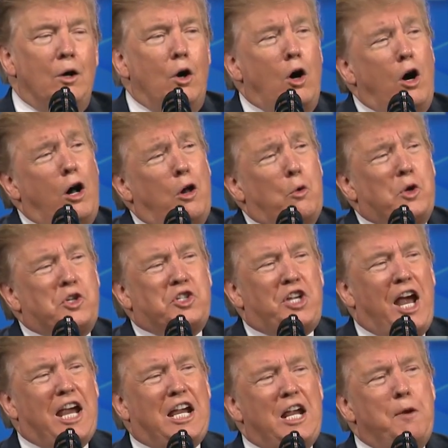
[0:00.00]
All was
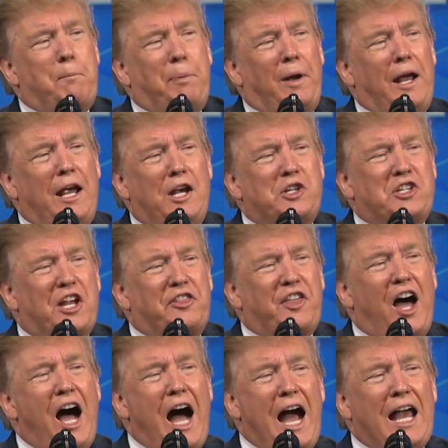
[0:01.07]
taking place at
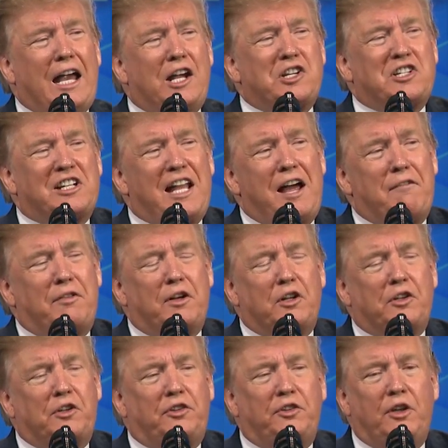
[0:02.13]
the highest
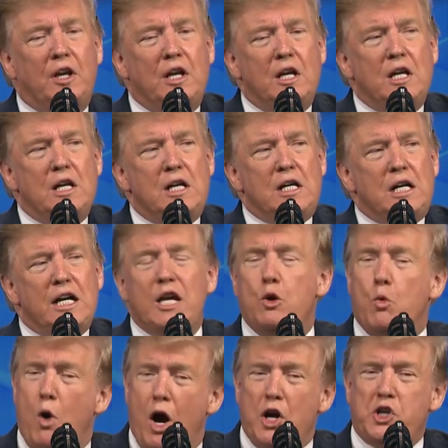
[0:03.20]
levels
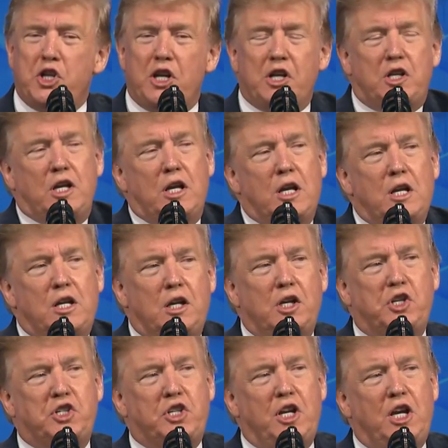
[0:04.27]
in Washington,
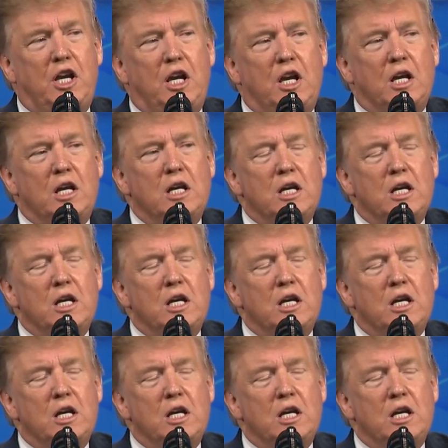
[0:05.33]
D.C.